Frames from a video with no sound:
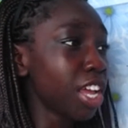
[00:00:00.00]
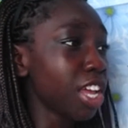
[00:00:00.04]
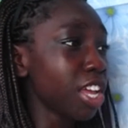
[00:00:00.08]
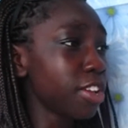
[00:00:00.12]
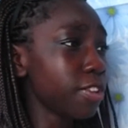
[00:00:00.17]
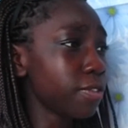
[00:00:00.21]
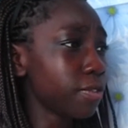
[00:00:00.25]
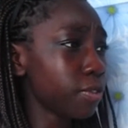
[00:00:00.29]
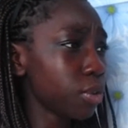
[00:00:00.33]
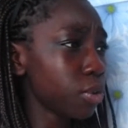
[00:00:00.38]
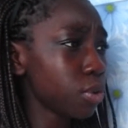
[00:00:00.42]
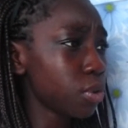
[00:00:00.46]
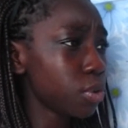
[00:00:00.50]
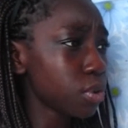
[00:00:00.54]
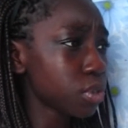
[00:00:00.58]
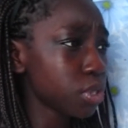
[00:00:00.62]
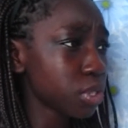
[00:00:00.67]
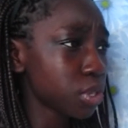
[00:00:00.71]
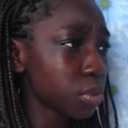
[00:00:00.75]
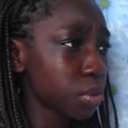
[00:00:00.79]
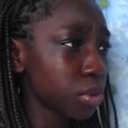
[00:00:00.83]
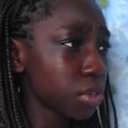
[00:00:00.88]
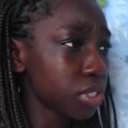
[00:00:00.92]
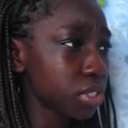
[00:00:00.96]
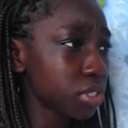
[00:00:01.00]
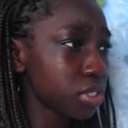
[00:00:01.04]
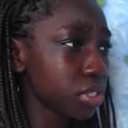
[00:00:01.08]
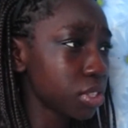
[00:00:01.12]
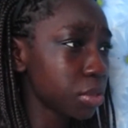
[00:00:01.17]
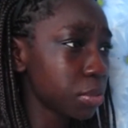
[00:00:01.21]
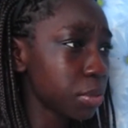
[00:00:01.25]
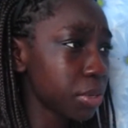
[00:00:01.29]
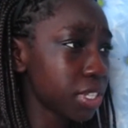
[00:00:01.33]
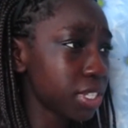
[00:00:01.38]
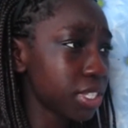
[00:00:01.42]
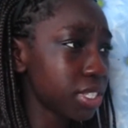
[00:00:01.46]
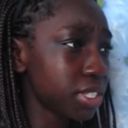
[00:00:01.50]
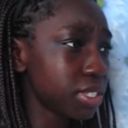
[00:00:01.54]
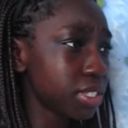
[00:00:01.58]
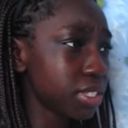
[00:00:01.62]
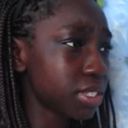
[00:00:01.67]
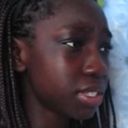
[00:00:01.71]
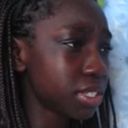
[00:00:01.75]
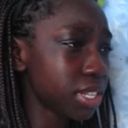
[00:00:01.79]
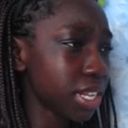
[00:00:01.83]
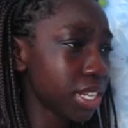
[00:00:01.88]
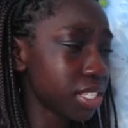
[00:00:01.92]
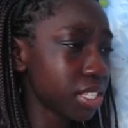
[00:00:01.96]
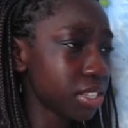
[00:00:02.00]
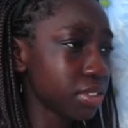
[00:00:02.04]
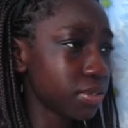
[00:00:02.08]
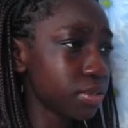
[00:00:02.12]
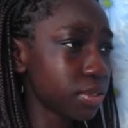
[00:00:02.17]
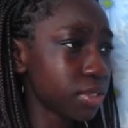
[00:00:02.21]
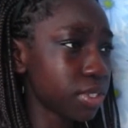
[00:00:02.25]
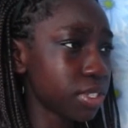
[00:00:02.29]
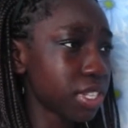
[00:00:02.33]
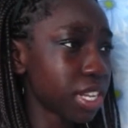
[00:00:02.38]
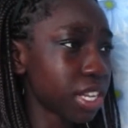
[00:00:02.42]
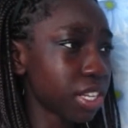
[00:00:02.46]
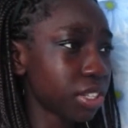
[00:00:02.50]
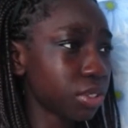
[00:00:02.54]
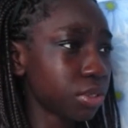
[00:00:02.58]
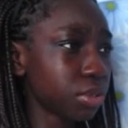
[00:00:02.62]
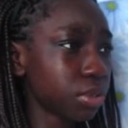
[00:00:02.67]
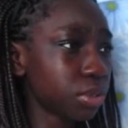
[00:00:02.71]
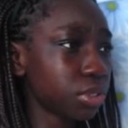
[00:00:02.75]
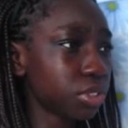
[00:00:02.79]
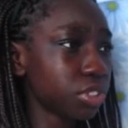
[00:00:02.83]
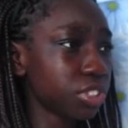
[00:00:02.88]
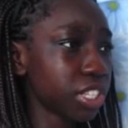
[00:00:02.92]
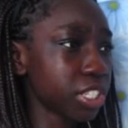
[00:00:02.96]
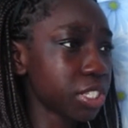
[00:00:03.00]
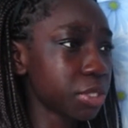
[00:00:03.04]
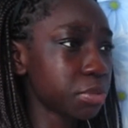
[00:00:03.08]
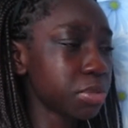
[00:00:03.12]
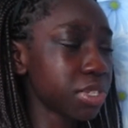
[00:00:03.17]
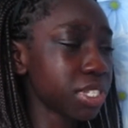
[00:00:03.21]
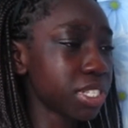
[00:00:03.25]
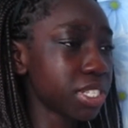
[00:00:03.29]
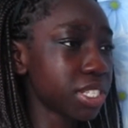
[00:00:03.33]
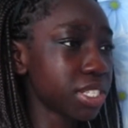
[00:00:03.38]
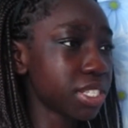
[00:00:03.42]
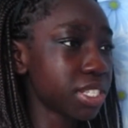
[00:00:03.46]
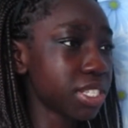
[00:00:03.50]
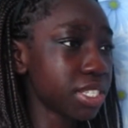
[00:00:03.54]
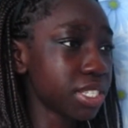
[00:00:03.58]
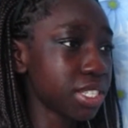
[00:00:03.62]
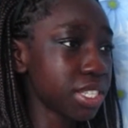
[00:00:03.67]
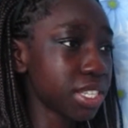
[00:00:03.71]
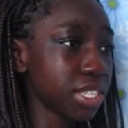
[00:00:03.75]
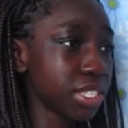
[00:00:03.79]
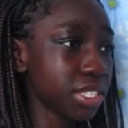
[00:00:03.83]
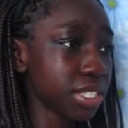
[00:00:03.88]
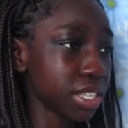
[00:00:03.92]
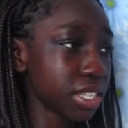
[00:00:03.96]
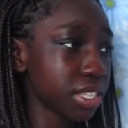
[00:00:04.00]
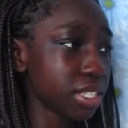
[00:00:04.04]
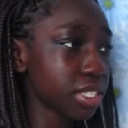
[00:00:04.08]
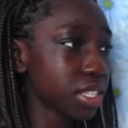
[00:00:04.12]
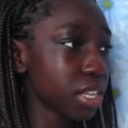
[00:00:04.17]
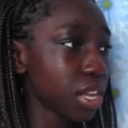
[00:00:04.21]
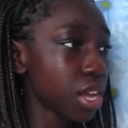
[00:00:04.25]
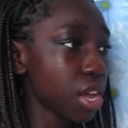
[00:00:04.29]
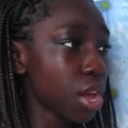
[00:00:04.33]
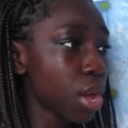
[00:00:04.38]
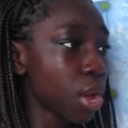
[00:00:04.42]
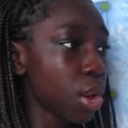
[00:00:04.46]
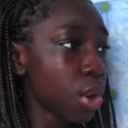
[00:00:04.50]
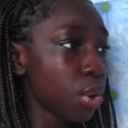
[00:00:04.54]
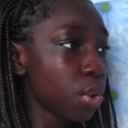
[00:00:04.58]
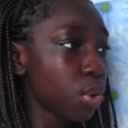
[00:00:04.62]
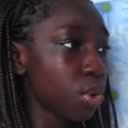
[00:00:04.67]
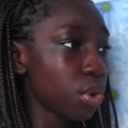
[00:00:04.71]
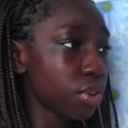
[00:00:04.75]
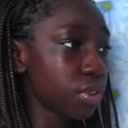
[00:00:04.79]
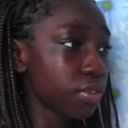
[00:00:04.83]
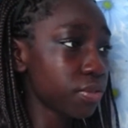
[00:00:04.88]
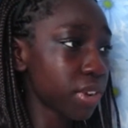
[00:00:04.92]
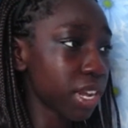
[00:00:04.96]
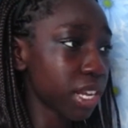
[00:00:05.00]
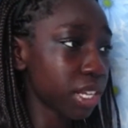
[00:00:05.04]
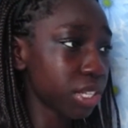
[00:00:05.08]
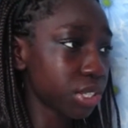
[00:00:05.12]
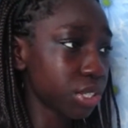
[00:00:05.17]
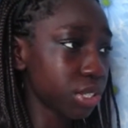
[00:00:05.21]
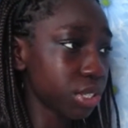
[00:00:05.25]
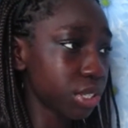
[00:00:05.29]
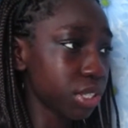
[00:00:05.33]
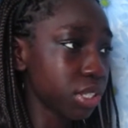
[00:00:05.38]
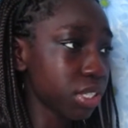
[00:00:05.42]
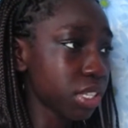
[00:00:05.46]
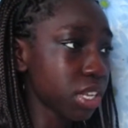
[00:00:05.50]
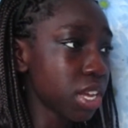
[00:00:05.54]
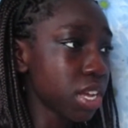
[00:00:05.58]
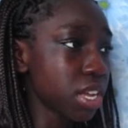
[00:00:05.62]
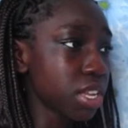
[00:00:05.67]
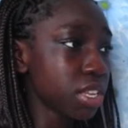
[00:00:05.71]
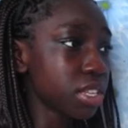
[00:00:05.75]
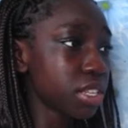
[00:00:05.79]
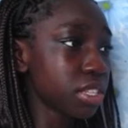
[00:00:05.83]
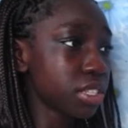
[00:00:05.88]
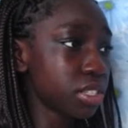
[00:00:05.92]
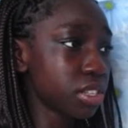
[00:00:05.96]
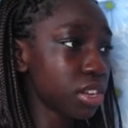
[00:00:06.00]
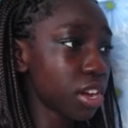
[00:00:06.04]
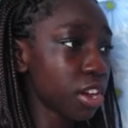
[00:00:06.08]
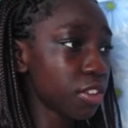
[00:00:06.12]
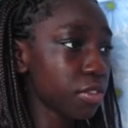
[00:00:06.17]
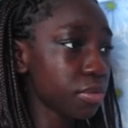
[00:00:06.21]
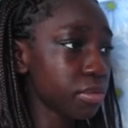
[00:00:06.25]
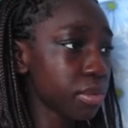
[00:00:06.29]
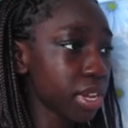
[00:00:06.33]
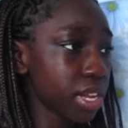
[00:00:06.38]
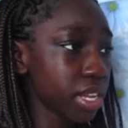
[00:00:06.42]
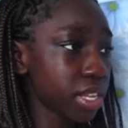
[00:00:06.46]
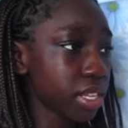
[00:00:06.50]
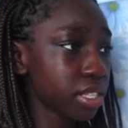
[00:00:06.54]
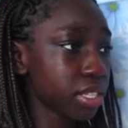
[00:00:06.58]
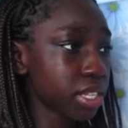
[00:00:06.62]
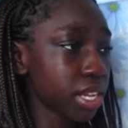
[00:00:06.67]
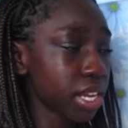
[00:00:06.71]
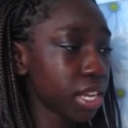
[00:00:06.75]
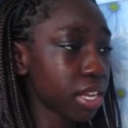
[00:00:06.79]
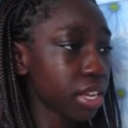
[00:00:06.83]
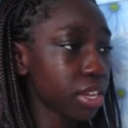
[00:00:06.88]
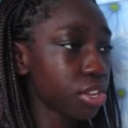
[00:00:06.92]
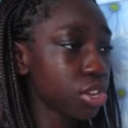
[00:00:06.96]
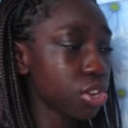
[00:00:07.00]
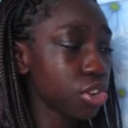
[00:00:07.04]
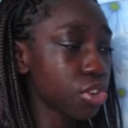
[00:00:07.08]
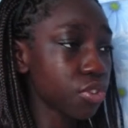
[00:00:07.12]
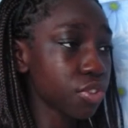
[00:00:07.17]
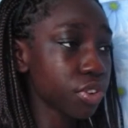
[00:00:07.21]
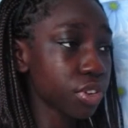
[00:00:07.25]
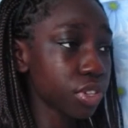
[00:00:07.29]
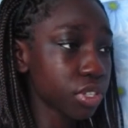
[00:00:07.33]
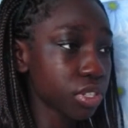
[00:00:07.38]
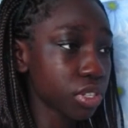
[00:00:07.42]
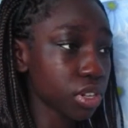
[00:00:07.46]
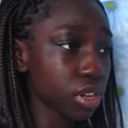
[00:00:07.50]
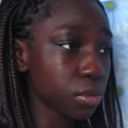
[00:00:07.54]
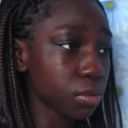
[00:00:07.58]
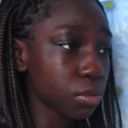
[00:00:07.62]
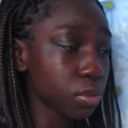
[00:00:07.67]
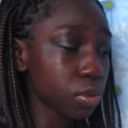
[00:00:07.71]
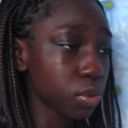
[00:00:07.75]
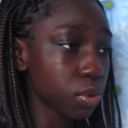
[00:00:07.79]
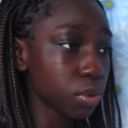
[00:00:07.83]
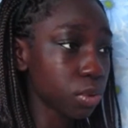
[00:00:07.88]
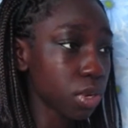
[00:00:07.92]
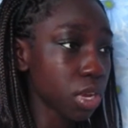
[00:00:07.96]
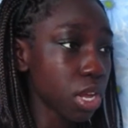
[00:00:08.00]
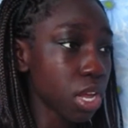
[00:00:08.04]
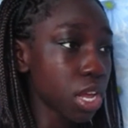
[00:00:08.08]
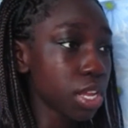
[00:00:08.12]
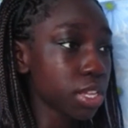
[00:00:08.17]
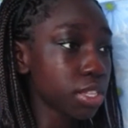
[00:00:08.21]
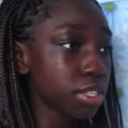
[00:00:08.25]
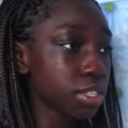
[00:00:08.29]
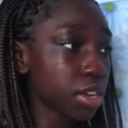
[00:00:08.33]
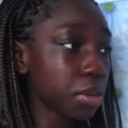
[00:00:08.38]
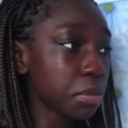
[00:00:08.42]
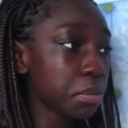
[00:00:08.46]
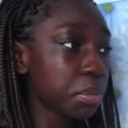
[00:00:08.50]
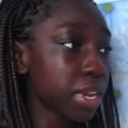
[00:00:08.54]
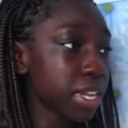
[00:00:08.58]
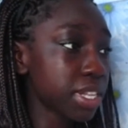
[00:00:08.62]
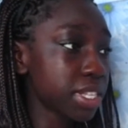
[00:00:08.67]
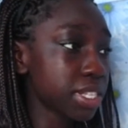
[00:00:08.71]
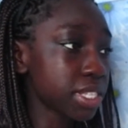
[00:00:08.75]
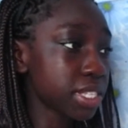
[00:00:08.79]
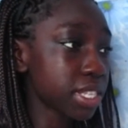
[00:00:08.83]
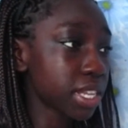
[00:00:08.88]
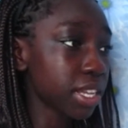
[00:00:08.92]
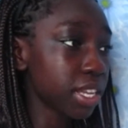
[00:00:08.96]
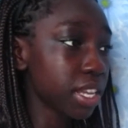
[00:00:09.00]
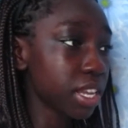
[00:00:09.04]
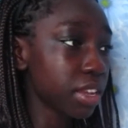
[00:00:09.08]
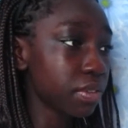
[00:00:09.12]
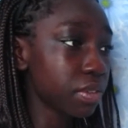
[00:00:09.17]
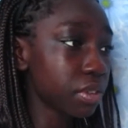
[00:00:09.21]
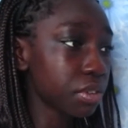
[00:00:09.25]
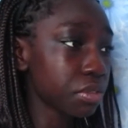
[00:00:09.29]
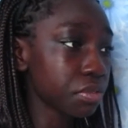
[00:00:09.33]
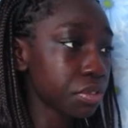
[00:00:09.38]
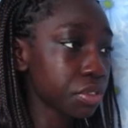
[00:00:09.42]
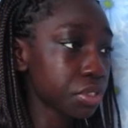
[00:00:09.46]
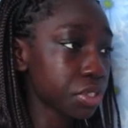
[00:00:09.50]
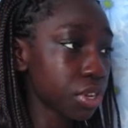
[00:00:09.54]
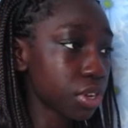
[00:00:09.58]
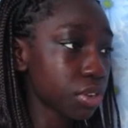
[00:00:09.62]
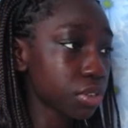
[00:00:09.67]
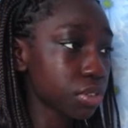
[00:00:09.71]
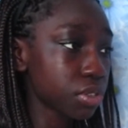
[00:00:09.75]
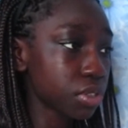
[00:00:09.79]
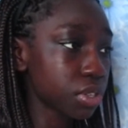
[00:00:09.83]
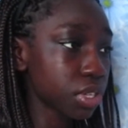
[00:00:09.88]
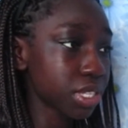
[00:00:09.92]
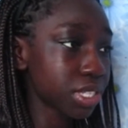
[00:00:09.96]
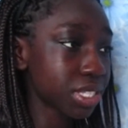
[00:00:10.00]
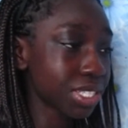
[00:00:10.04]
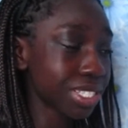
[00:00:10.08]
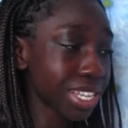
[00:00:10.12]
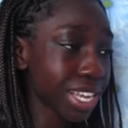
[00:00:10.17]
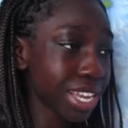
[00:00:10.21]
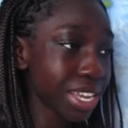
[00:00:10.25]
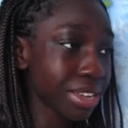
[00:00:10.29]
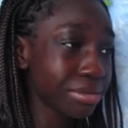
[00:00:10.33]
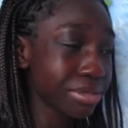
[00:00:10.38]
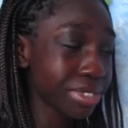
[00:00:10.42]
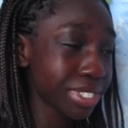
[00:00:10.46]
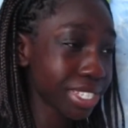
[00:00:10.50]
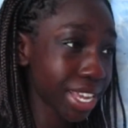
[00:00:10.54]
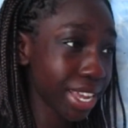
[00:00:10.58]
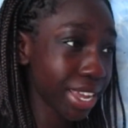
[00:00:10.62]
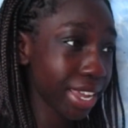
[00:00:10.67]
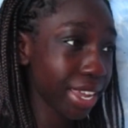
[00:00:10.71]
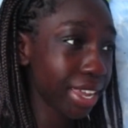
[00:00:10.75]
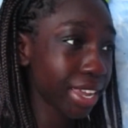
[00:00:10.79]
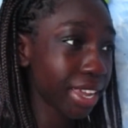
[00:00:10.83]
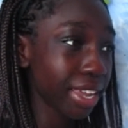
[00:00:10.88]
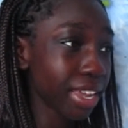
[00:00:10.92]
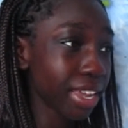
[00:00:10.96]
If you also want to be tested for sexual transmitted diseases or infections, the staff may take a urine sample. Some places can give you results on the same day.